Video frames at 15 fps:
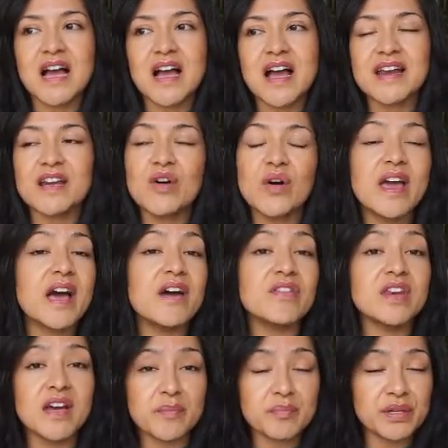I know I
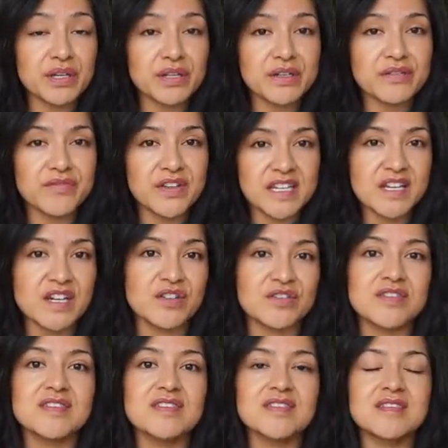haven't uploaded
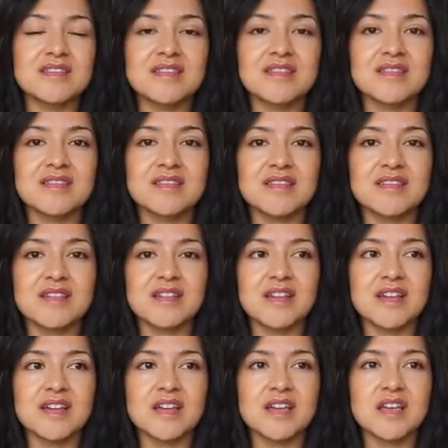videos
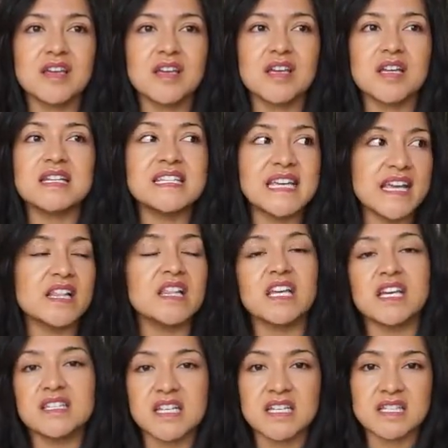
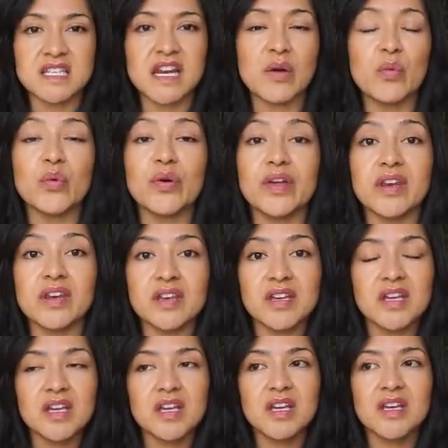daily as I said I would.
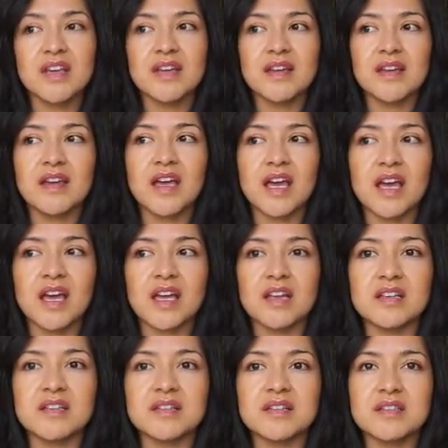
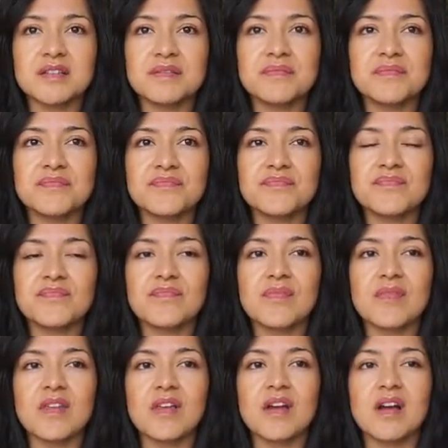And
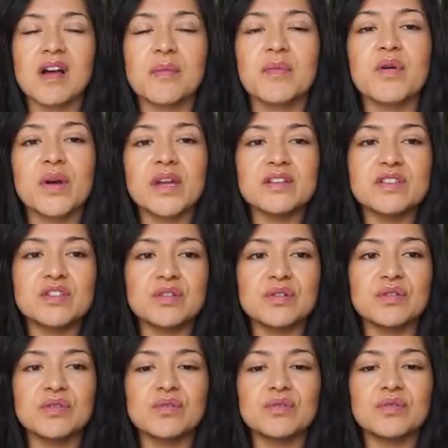I'm going
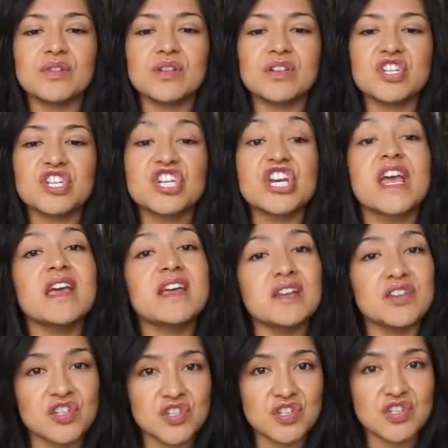to
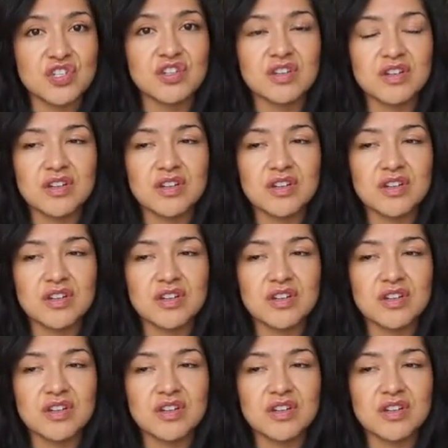change